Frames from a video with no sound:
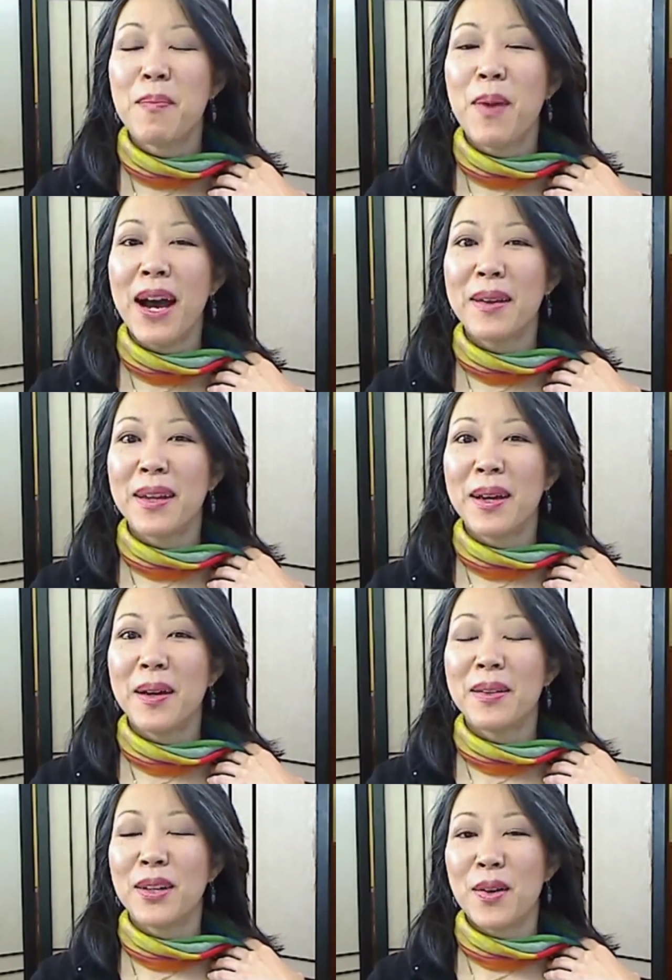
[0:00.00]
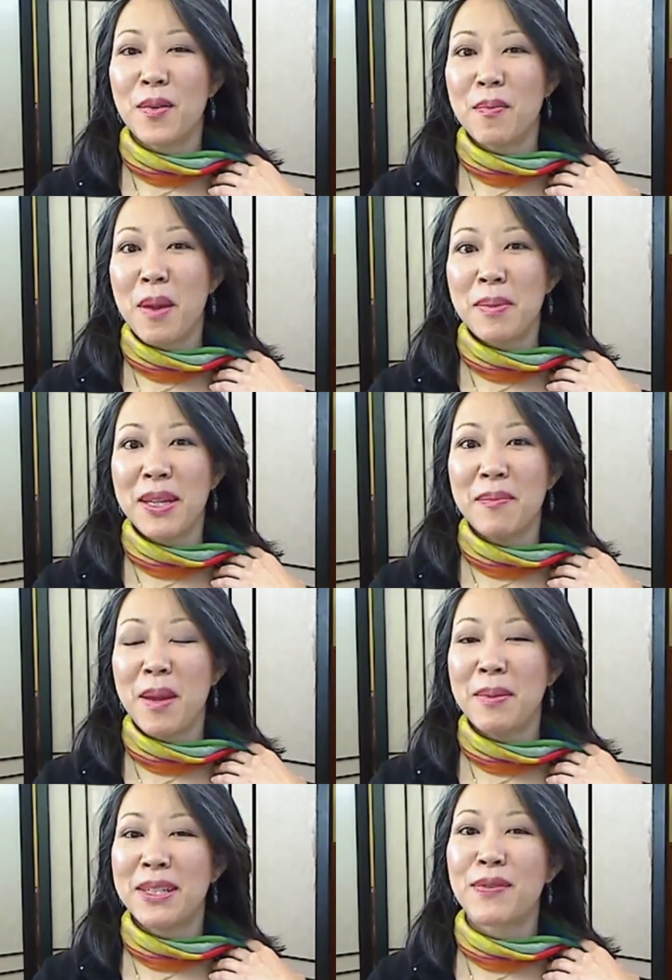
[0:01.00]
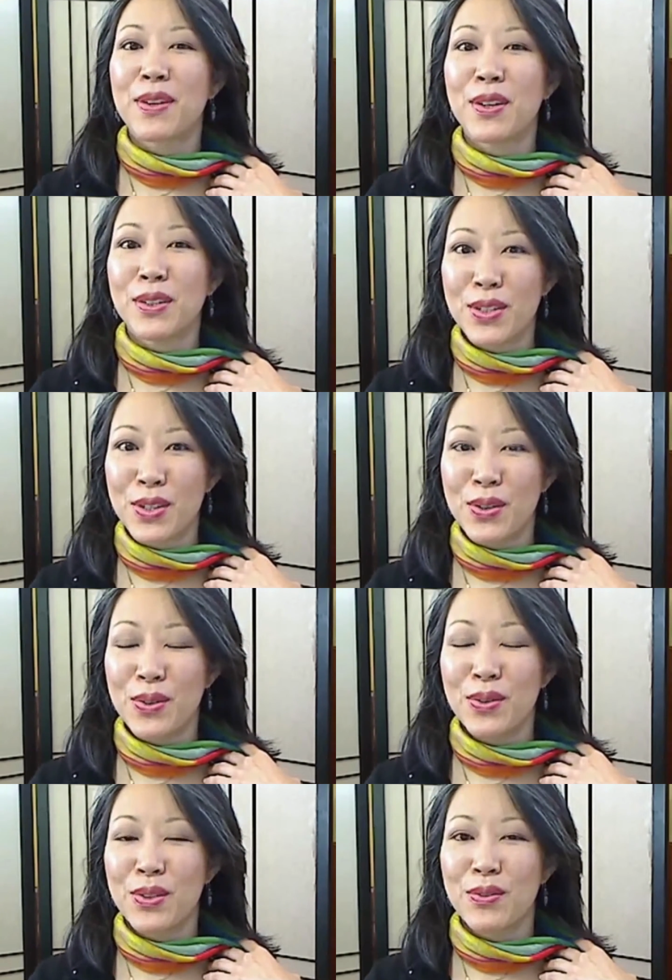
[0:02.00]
But you know, maybe difficult to